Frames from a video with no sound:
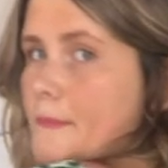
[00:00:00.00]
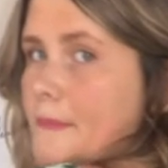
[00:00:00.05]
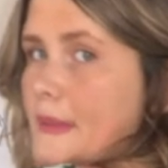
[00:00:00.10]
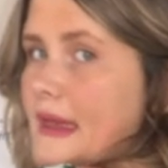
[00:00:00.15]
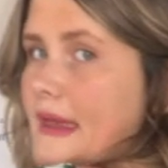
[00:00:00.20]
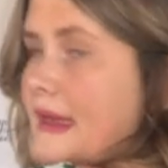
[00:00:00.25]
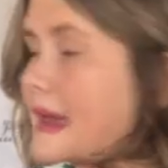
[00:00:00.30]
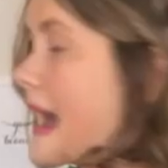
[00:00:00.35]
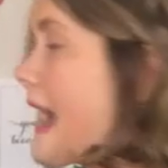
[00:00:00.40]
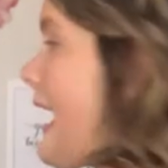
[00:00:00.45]

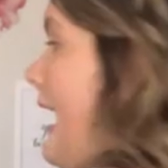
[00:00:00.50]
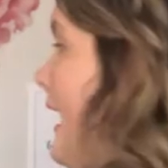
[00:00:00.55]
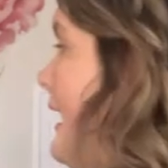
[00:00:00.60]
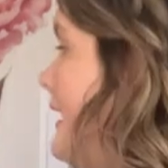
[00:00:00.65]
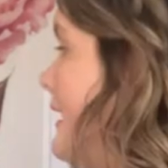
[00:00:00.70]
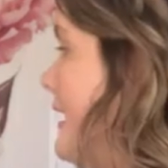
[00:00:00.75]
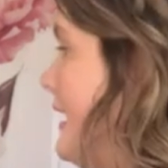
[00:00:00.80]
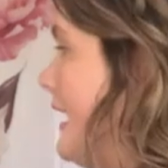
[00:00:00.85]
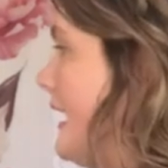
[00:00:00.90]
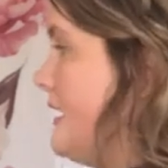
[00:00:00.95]
but yeah
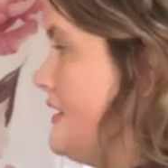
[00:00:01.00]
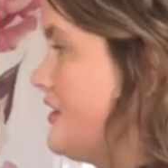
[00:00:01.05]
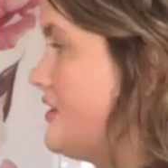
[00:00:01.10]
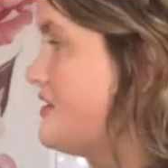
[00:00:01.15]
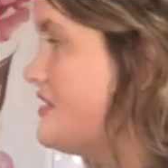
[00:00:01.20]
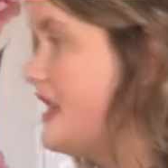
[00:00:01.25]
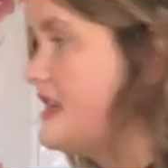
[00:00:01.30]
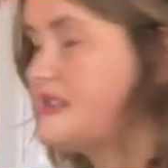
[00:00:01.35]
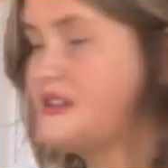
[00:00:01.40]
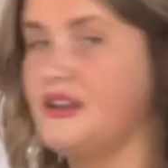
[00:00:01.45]
it
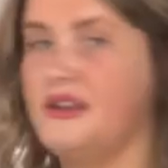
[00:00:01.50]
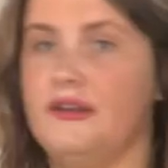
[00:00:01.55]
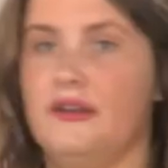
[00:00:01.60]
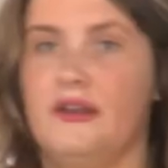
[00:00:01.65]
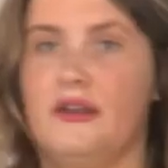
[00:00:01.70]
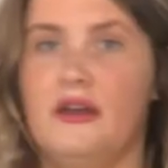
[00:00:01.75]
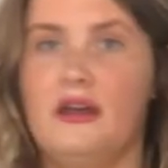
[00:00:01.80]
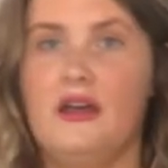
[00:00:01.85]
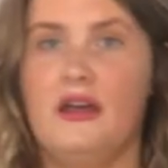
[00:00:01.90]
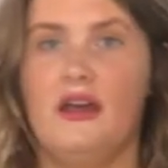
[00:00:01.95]
just
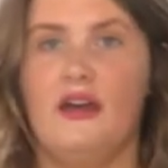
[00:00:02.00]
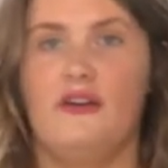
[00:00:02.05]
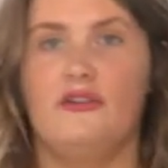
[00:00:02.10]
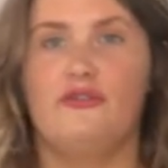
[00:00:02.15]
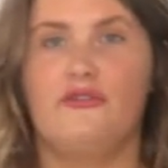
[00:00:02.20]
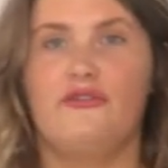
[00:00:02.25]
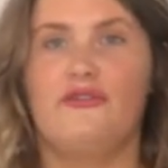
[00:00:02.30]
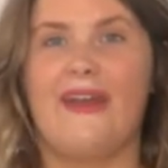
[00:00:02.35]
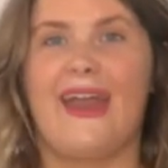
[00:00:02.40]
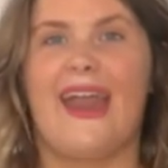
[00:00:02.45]
doesn't
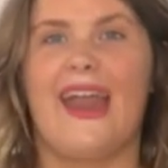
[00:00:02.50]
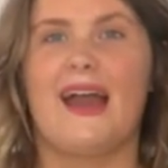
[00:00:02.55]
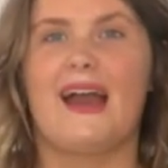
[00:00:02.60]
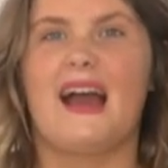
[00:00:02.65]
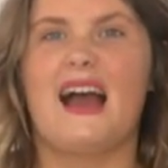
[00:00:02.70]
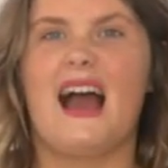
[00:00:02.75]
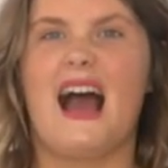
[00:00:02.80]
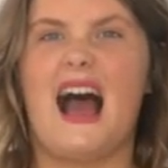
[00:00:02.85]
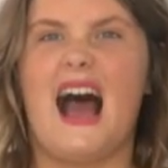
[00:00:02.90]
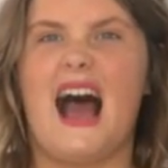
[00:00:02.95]
fit
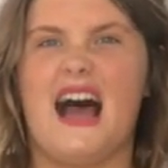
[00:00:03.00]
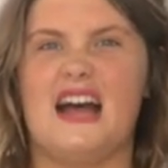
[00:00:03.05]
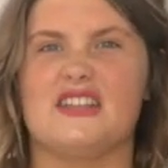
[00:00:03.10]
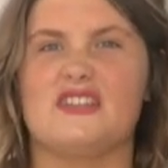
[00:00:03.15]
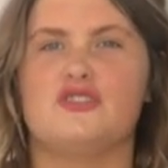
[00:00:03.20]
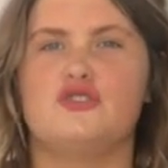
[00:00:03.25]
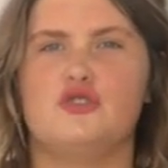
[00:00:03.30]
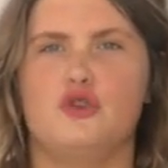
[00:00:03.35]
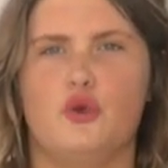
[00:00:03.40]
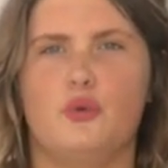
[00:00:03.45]

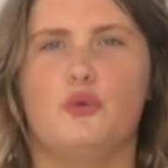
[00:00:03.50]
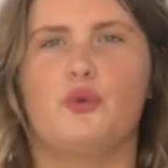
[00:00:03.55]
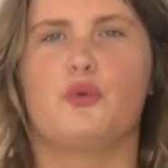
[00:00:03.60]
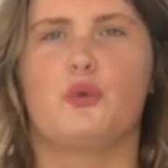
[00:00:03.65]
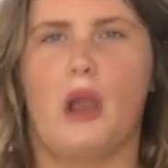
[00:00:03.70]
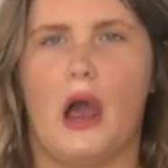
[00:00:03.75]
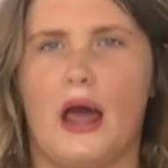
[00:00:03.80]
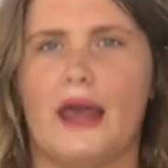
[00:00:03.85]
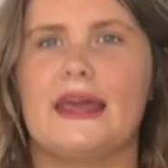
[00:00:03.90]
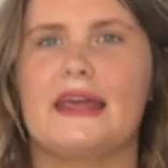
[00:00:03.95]
as you
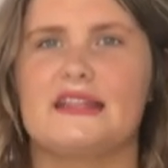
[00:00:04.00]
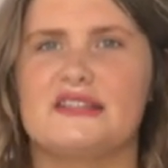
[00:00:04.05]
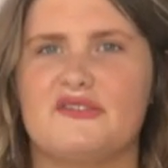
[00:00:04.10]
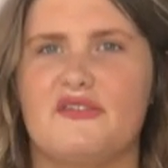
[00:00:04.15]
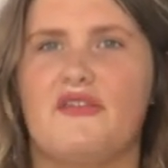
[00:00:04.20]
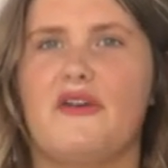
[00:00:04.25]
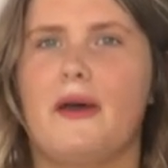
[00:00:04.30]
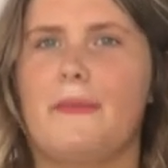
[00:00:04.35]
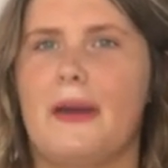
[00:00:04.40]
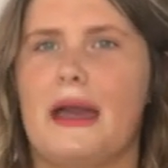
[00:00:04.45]
would like it to
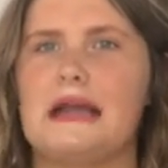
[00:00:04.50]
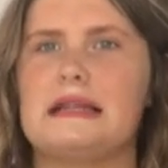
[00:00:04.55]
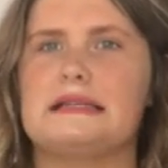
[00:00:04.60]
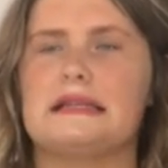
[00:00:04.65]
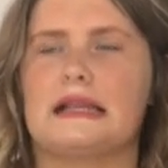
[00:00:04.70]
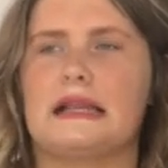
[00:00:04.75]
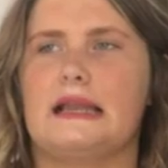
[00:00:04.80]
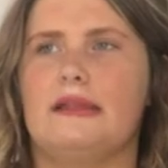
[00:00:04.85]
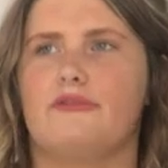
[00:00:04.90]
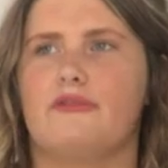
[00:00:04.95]
fit
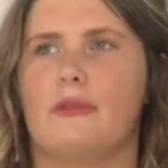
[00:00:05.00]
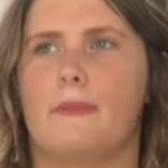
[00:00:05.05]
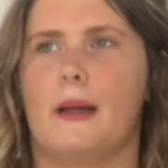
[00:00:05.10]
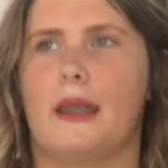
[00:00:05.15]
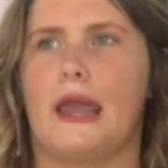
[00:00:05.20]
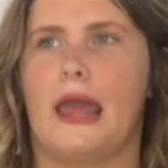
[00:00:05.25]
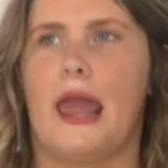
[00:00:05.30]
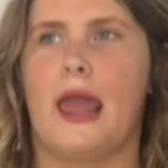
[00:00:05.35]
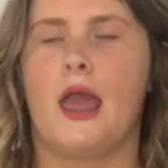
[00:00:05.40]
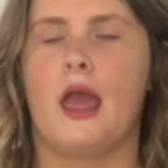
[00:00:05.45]
basically for the
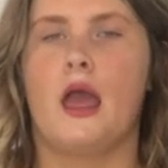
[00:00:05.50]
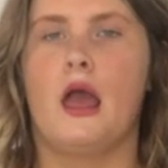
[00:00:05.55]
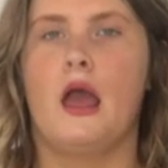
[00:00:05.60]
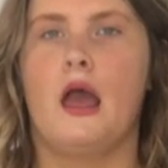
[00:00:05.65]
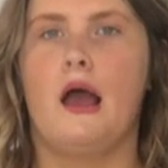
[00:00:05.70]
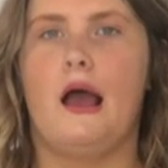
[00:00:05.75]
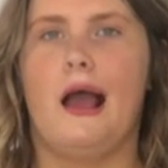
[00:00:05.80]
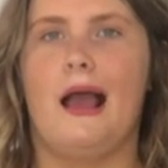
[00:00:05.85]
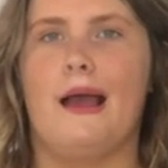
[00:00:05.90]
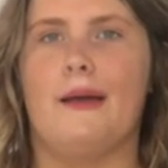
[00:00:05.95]
money
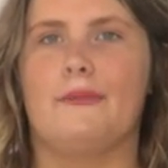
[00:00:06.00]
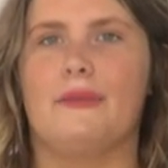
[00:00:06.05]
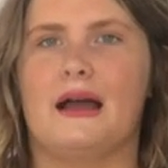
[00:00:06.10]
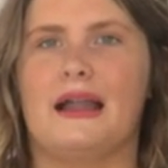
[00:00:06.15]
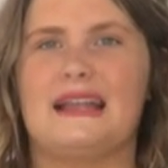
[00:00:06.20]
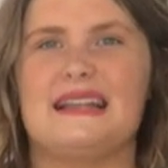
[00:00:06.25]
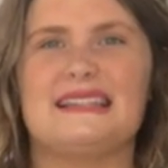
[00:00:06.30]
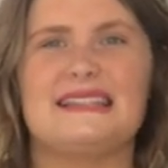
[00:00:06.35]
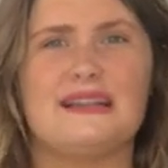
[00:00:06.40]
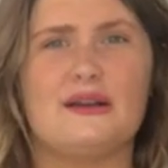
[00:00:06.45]
um,
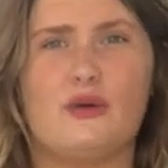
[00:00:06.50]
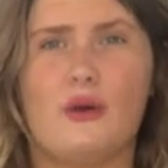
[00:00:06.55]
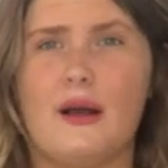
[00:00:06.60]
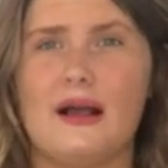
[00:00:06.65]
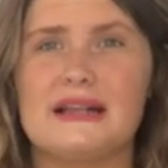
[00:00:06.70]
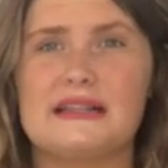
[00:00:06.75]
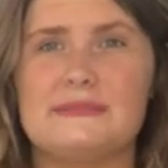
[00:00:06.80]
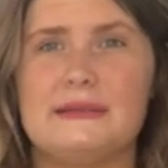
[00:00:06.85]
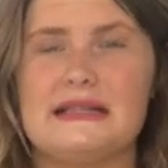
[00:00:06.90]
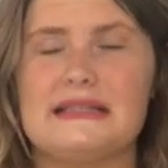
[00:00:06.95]
and it's still
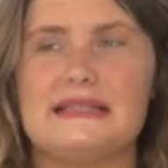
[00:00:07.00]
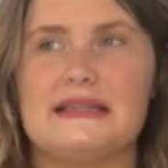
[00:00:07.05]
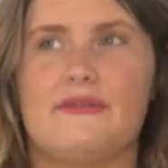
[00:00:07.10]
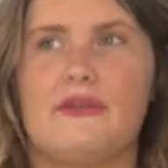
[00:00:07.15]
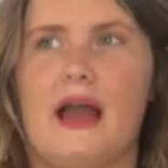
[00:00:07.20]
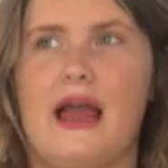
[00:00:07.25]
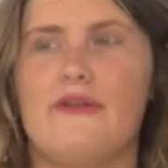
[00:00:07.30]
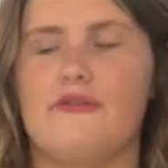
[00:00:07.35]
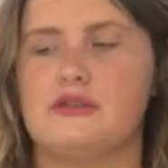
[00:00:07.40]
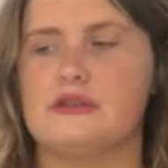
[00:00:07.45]
quite expensive
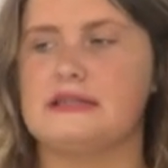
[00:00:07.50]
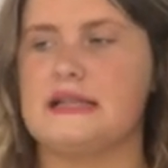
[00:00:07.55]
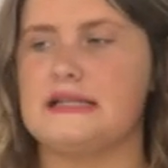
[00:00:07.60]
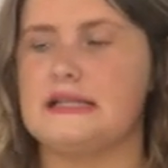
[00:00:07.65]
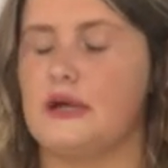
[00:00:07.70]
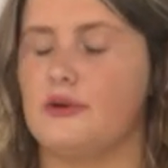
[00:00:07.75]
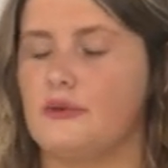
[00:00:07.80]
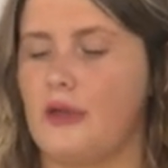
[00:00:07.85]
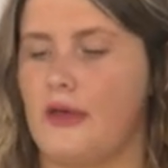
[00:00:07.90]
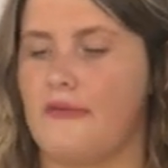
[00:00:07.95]
like everyone says
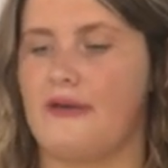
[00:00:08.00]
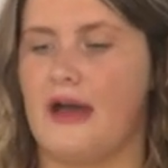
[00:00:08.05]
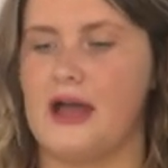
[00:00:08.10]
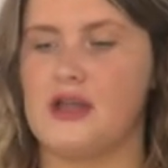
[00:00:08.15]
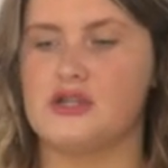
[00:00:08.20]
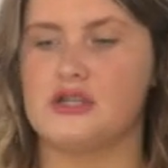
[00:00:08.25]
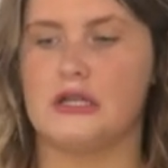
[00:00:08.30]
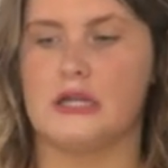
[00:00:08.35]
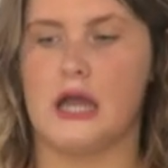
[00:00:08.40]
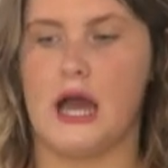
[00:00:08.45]
that my
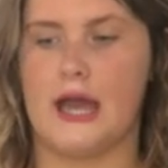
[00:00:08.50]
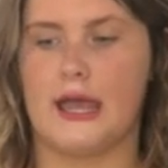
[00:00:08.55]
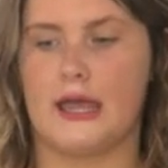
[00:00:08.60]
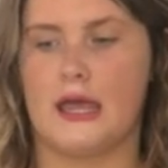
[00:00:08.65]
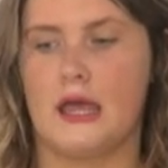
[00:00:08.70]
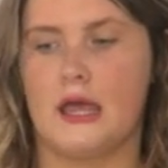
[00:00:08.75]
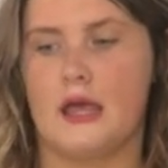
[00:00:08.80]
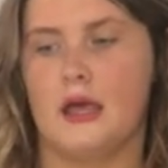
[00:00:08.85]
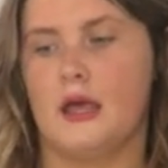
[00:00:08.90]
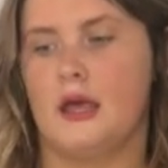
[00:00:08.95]
fashion
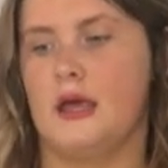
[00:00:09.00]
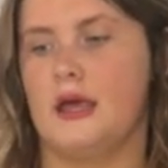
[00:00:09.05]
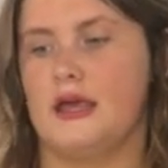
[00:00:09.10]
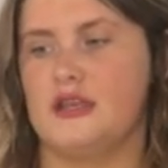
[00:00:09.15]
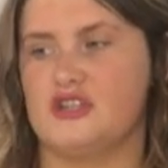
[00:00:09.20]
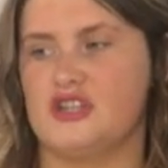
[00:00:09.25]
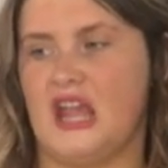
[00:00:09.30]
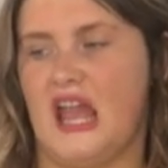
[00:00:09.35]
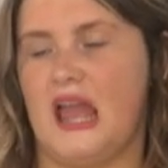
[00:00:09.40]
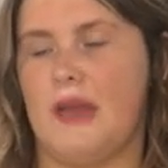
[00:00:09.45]
like
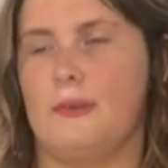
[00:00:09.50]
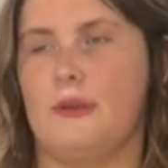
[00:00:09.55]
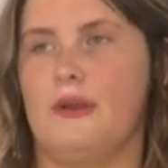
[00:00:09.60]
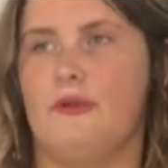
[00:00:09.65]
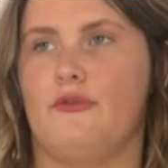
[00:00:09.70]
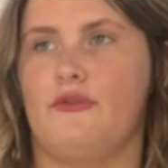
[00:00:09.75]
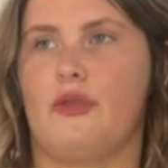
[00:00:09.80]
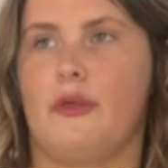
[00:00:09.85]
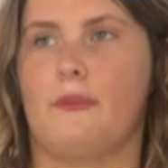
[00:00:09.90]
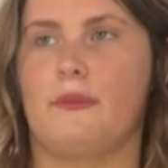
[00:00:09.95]
is cheap and
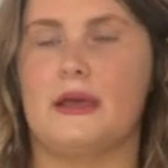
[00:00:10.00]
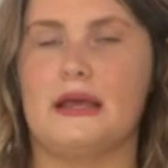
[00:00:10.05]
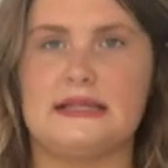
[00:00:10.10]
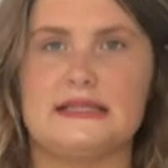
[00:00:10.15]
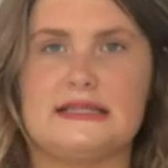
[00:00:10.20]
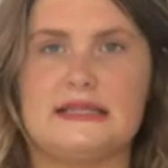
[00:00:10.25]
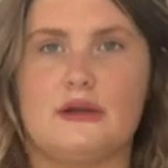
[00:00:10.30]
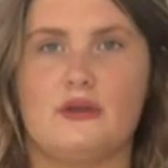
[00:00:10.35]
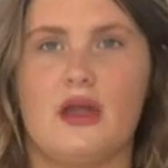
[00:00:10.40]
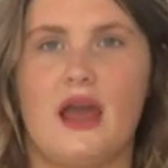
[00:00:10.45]
everything but
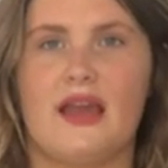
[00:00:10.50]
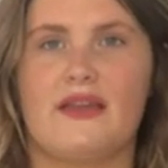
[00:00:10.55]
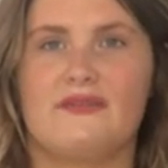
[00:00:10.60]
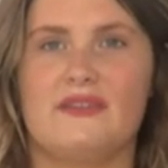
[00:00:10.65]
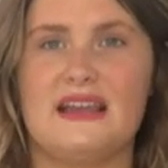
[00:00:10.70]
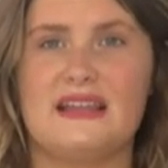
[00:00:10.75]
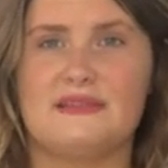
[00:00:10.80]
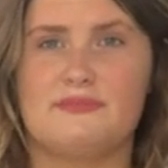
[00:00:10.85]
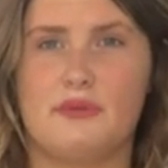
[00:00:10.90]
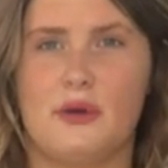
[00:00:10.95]
it's still like
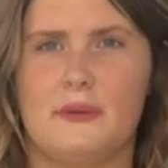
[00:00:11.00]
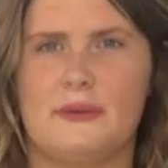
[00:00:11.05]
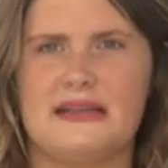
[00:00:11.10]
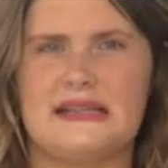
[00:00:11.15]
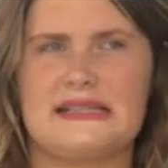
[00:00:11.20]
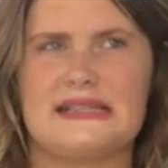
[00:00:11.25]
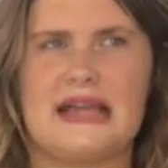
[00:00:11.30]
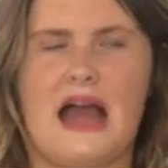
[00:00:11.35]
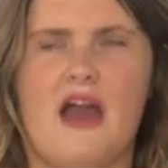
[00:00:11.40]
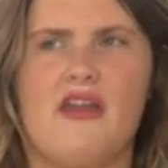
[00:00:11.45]
this
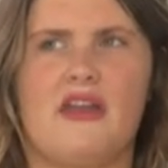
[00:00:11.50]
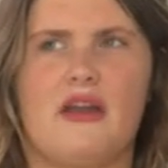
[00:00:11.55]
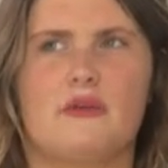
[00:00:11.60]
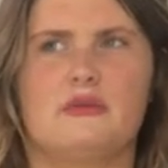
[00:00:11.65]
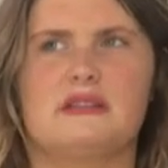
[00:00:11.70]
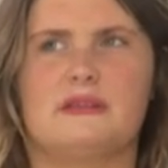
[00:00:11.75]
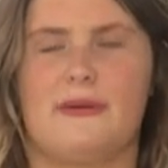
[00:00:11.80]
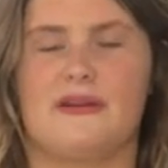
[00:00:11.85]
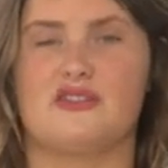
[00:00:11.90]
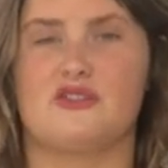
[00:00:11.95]
probably set I
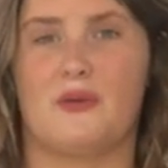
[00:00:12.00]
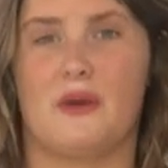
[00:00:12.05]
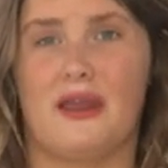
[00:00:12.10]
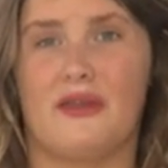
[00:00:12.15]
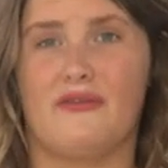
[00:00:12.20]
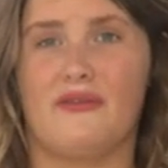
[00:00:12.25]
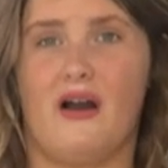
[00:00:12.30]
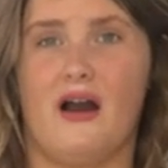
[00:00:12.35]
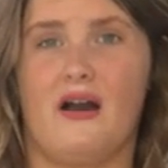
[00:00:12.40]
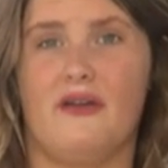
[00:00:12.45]
think was about
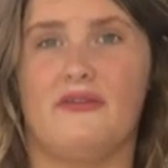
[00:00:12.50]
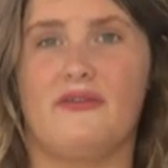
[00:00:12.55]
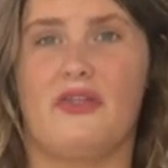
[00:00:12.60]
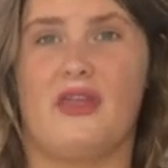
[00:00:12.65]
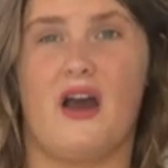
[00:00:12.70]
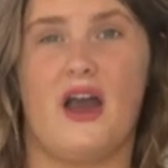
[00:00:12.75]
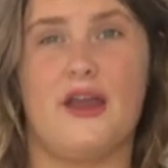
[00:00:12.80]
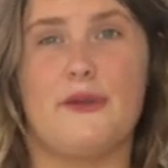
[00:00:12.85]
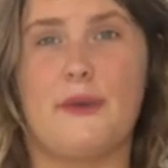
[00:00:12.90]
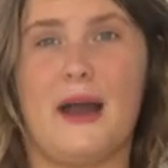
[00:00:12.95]
25
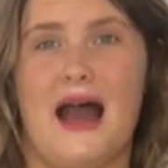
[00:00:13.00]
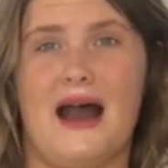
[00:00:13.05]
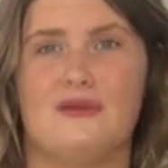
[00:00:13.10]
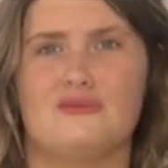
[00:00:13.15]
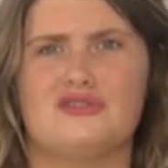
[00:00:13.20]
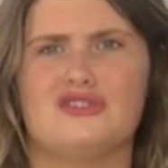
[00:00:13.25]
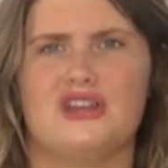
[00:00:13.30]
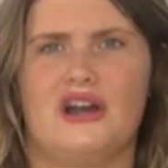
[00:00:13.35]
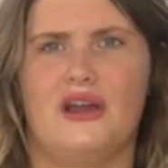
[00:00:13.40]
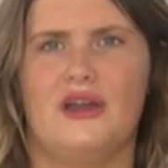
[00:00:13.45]
30
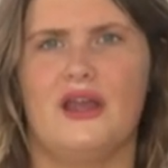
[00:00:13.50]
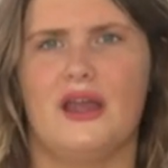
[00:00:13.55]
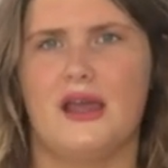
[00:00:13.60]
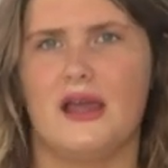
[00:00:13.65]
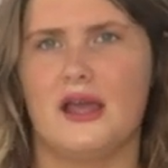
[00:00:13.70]
pounds so